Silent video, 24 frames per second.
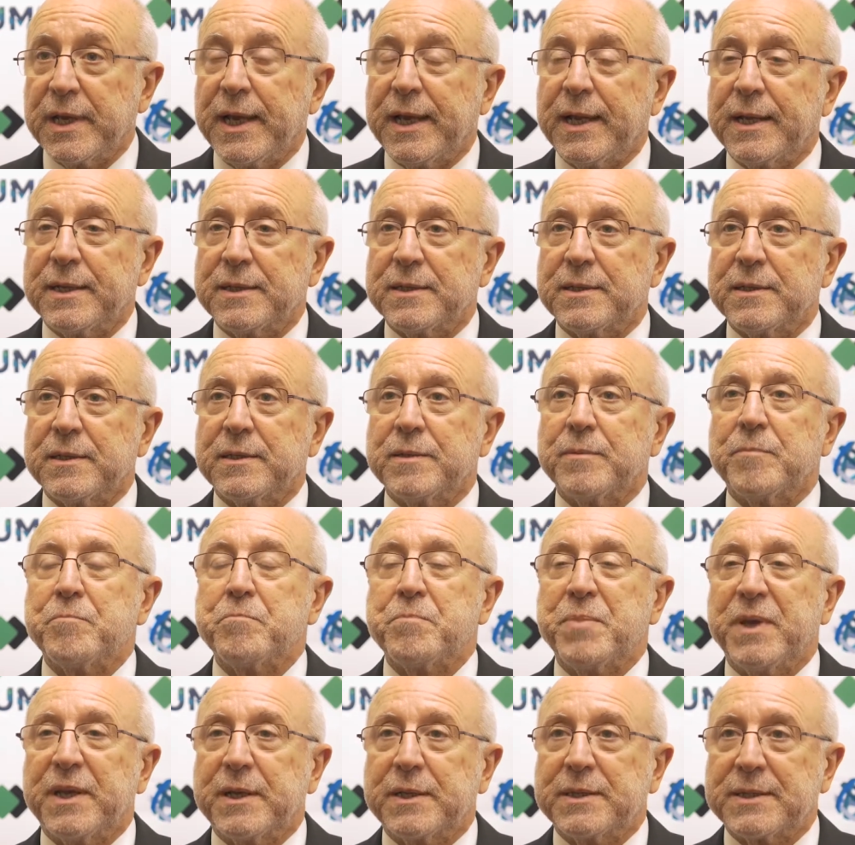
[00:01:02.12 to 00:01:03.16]
and
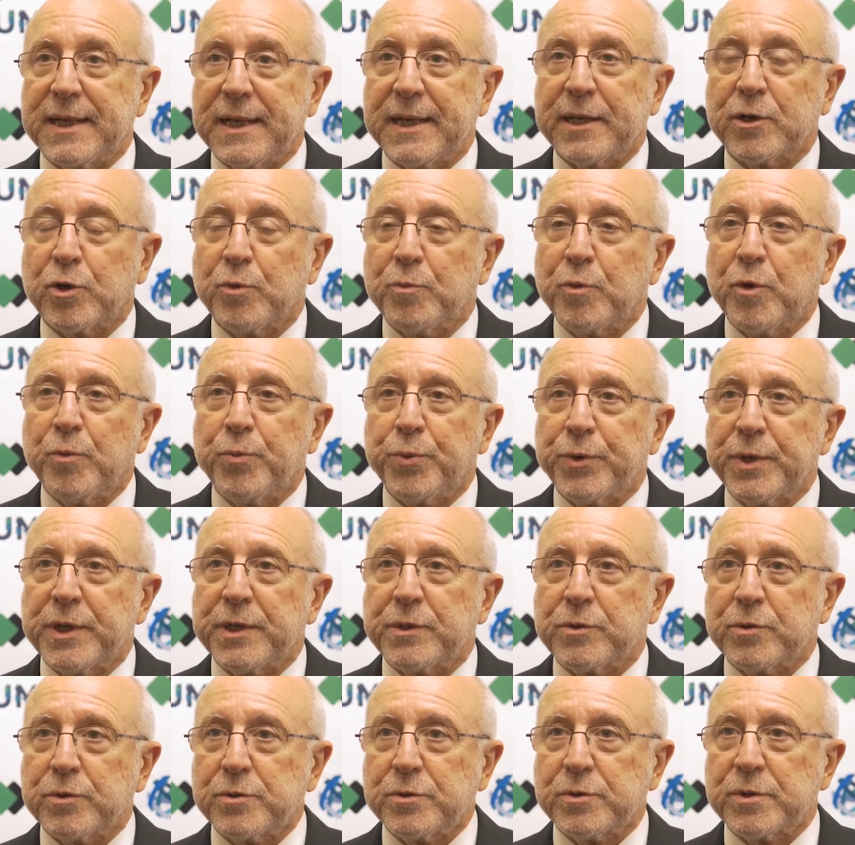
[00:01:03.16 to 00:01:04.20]
big telecom
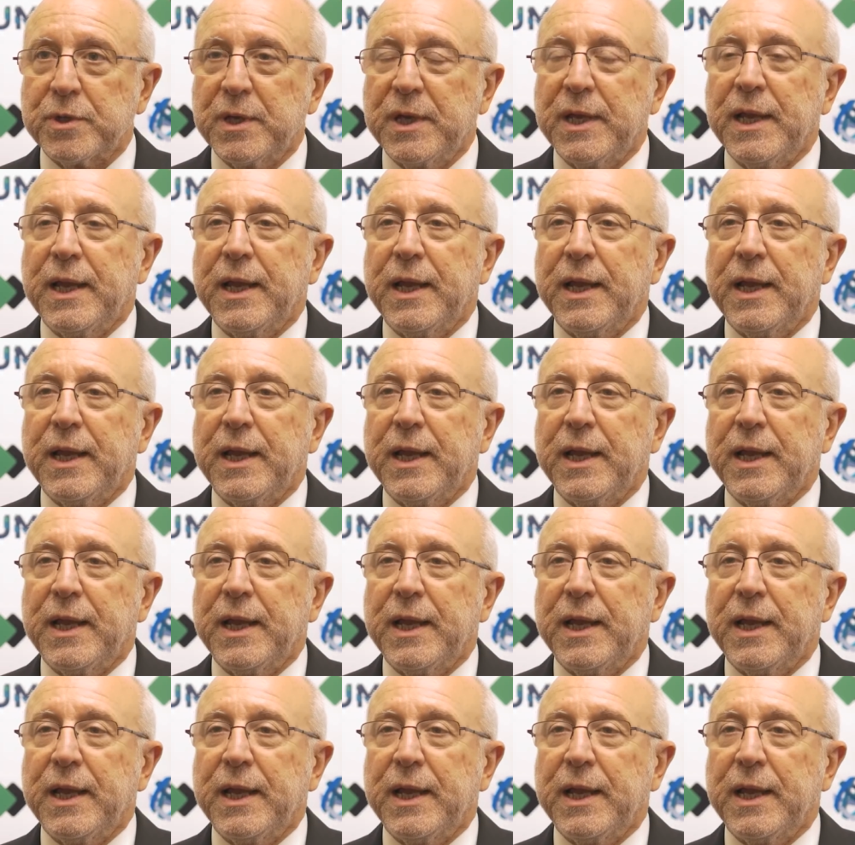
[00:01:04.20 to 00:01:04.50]
operators